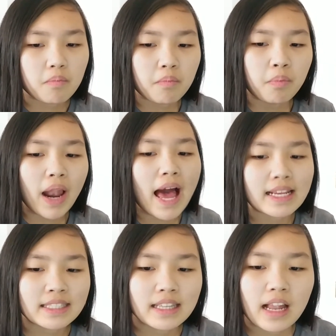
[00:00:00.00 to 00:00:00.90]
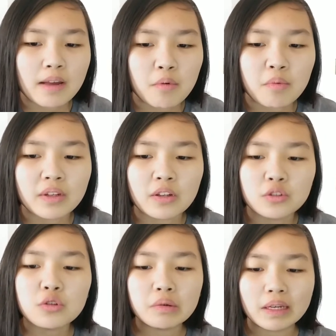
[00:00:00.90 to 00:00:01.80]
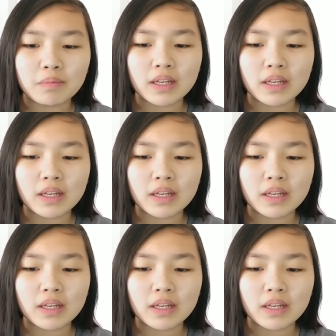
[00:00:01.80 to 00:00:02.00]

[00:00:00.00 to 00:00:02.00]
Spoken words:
blast the like one with Hadouken,